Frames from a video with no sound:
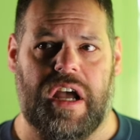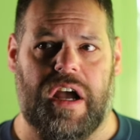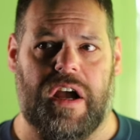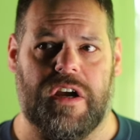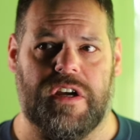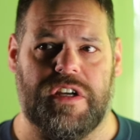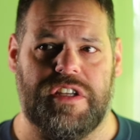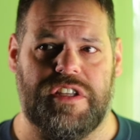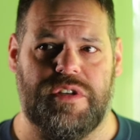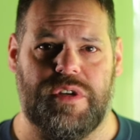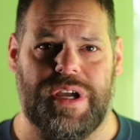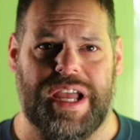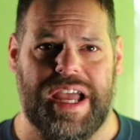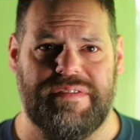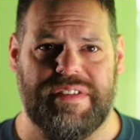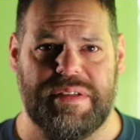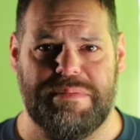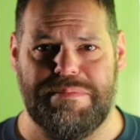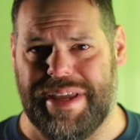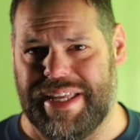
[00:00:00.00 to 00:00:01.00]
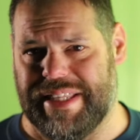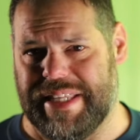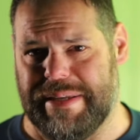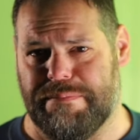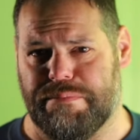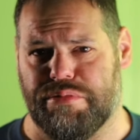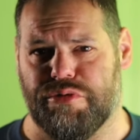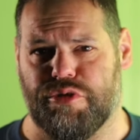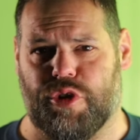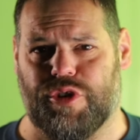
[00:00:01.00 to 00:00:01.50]
Are you having mainly
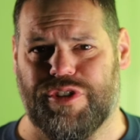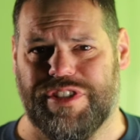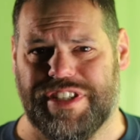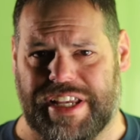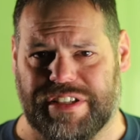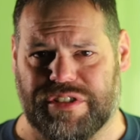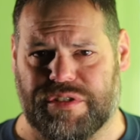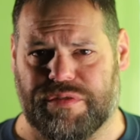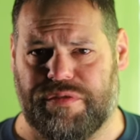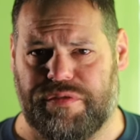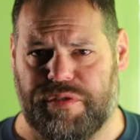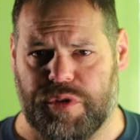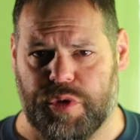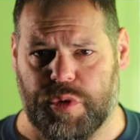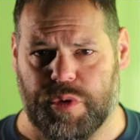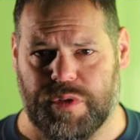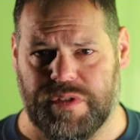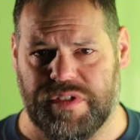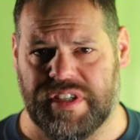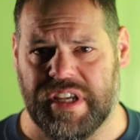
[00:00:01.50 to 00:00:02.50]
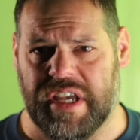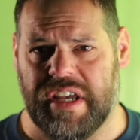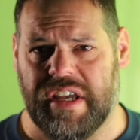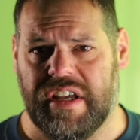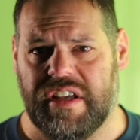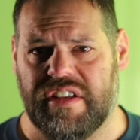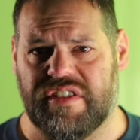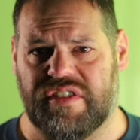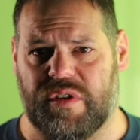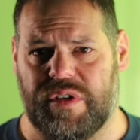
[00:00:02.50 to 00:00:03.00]
processed foods?
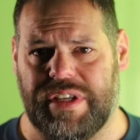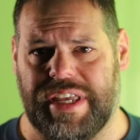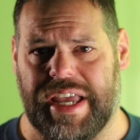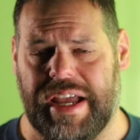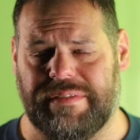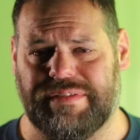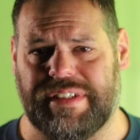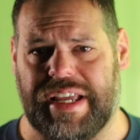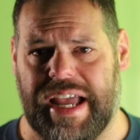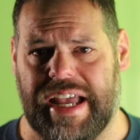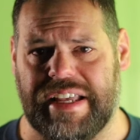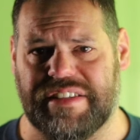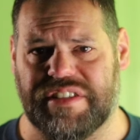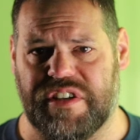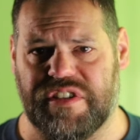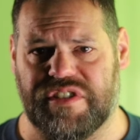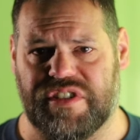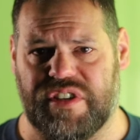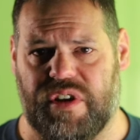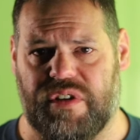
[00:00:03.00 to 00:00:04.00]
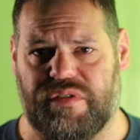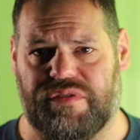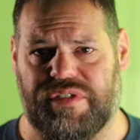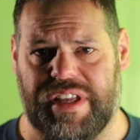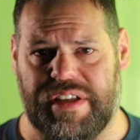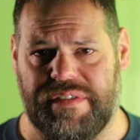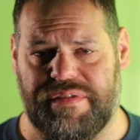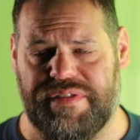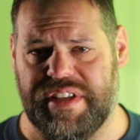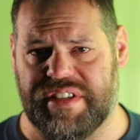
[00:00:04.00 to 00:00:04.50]
So you have to ask yourself
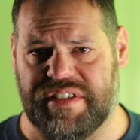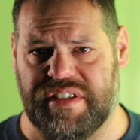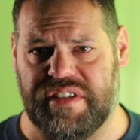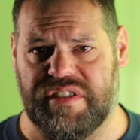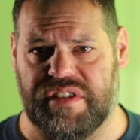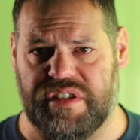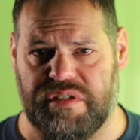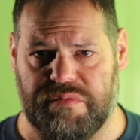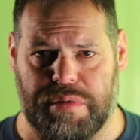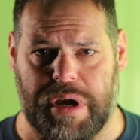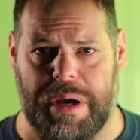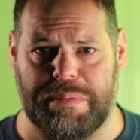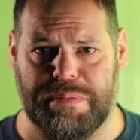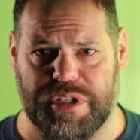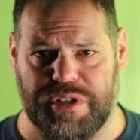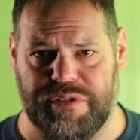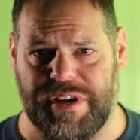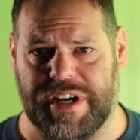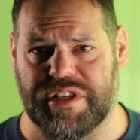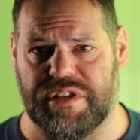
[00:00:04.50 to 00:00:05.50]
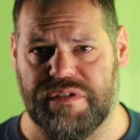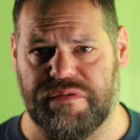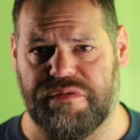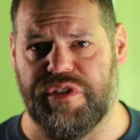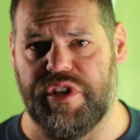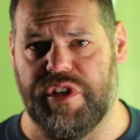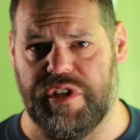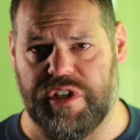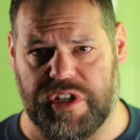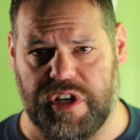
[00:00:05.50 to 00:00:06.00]
if this is the proper direction
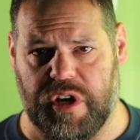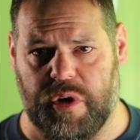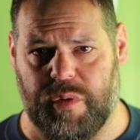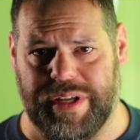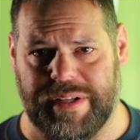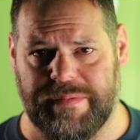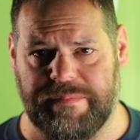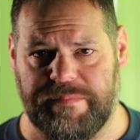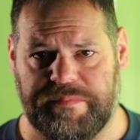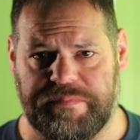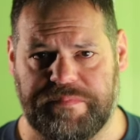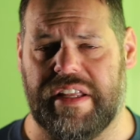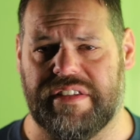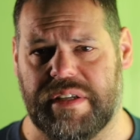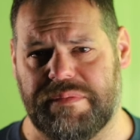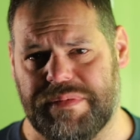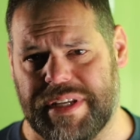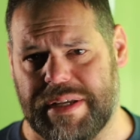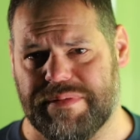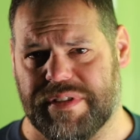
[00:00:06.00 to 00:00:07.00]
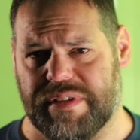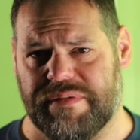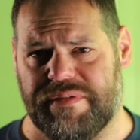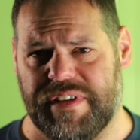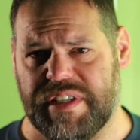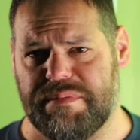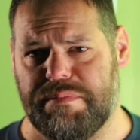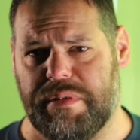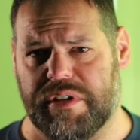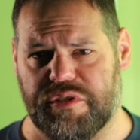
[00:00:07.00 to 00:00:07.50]
for you to go in. And sometimes the
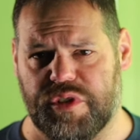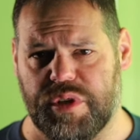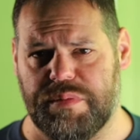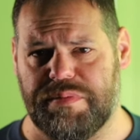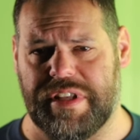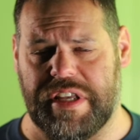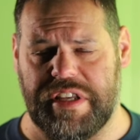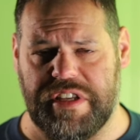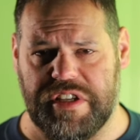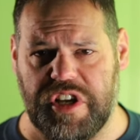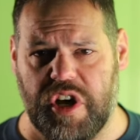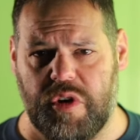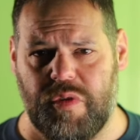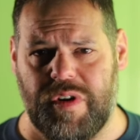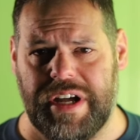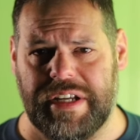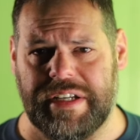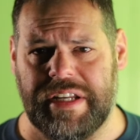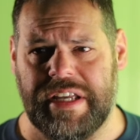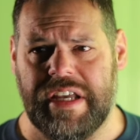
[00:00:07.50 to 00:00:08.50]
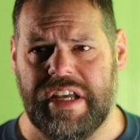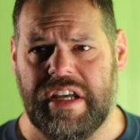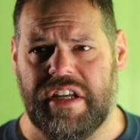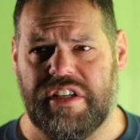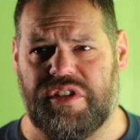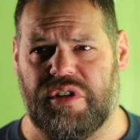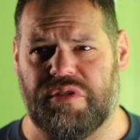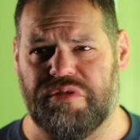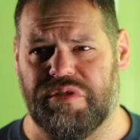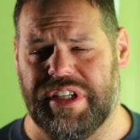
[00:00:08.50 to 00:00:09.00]
Facebook groups that you go on
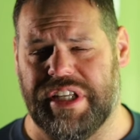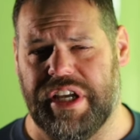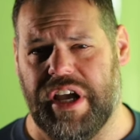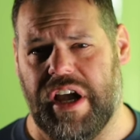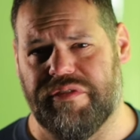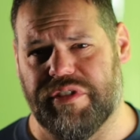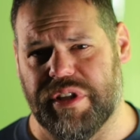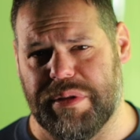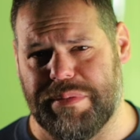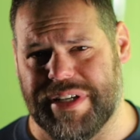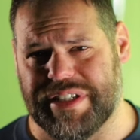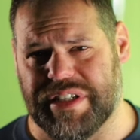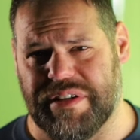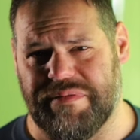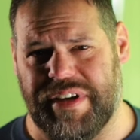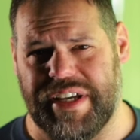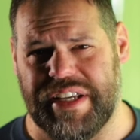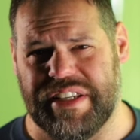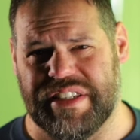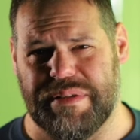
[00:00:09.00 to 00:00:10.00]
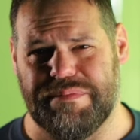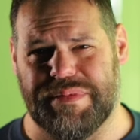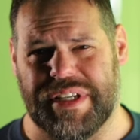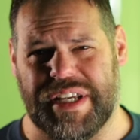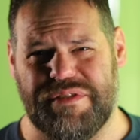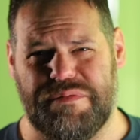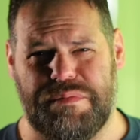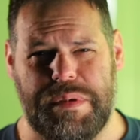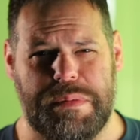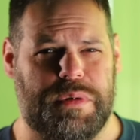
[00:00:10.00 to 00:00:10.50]
don't really offer the best advice.
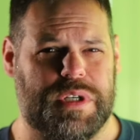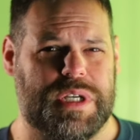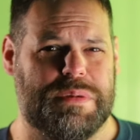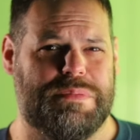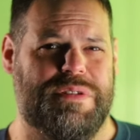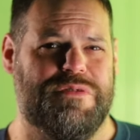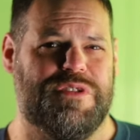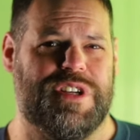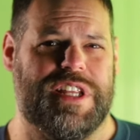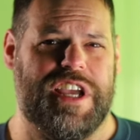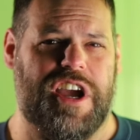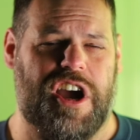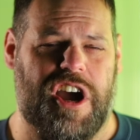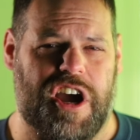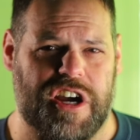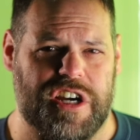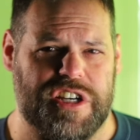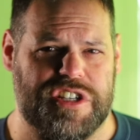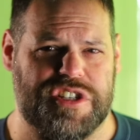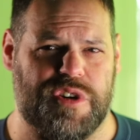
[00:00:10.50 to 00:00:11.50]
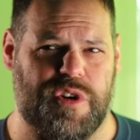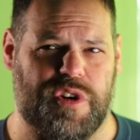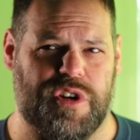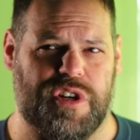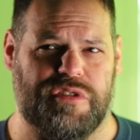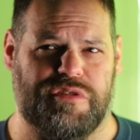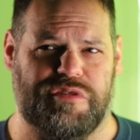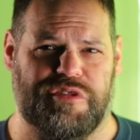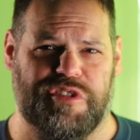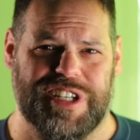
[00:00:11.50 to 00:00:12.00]
Sometimes people can be really harsh
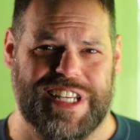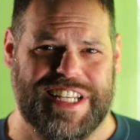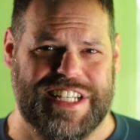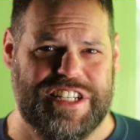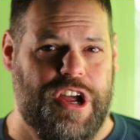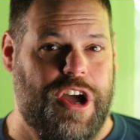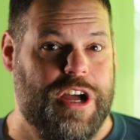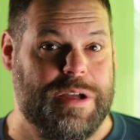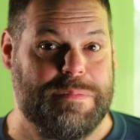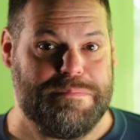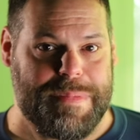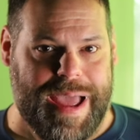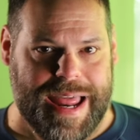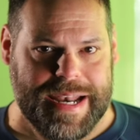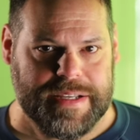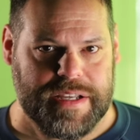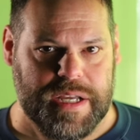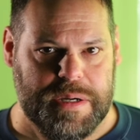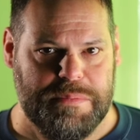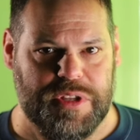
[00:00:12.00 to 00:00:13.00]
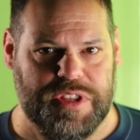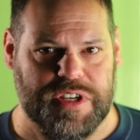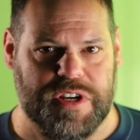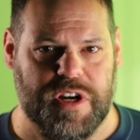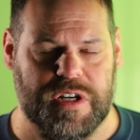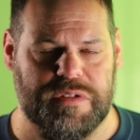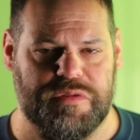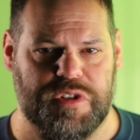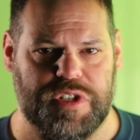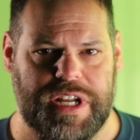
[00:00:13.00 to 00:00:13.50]
or really dogmatic about the
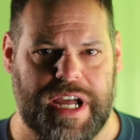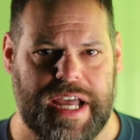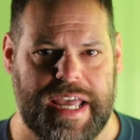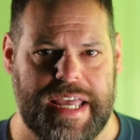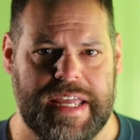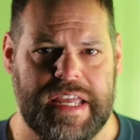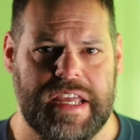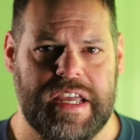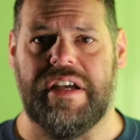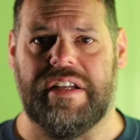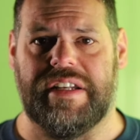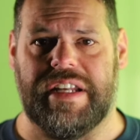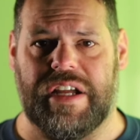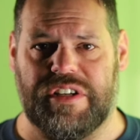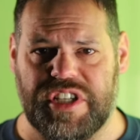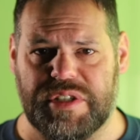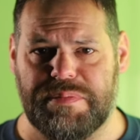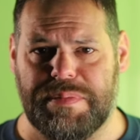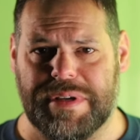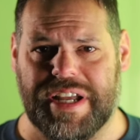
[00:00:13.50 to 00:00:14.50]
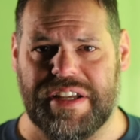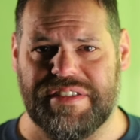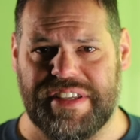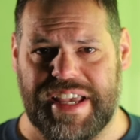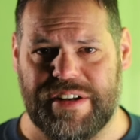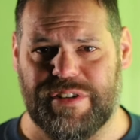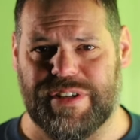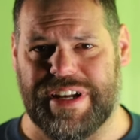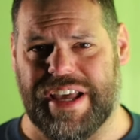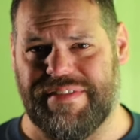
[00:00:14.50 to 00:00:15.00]
carnivore diet. Now, just because
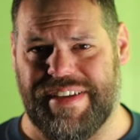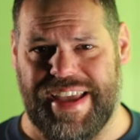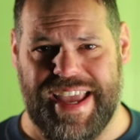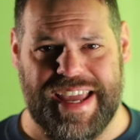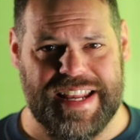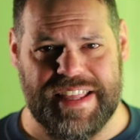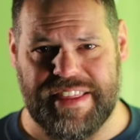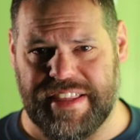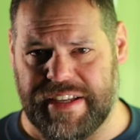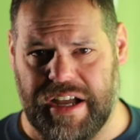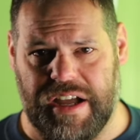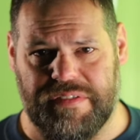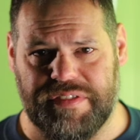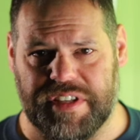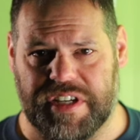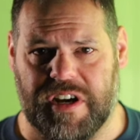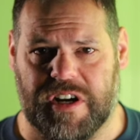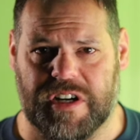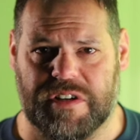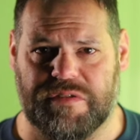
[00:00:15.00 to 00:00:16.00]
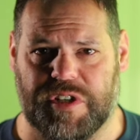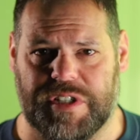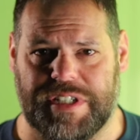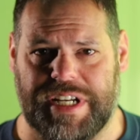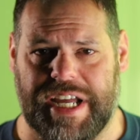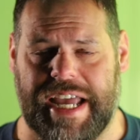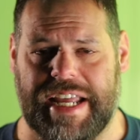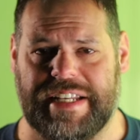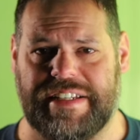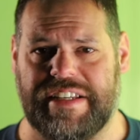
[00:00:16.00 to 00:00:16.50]
I don't have anything off the carnivore
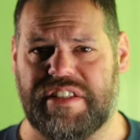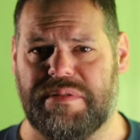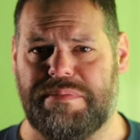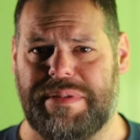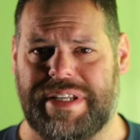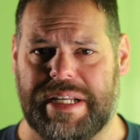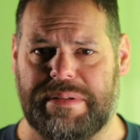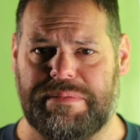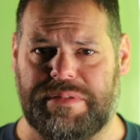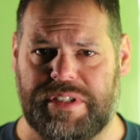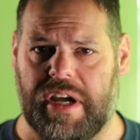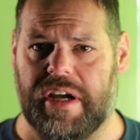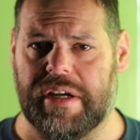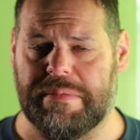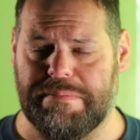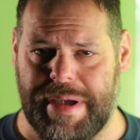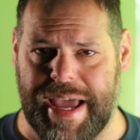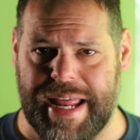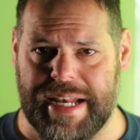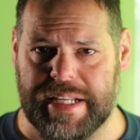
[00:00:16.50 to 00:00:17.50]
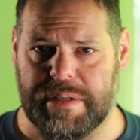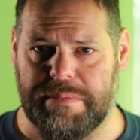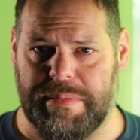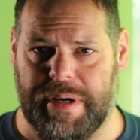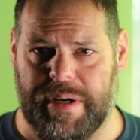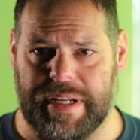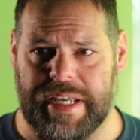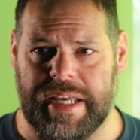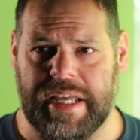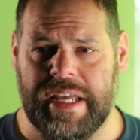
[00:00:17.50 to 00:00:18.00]
diet doesn't mean I'm dogmatic
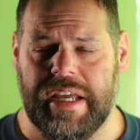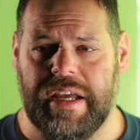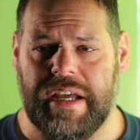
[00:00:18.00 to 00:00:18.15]
about it.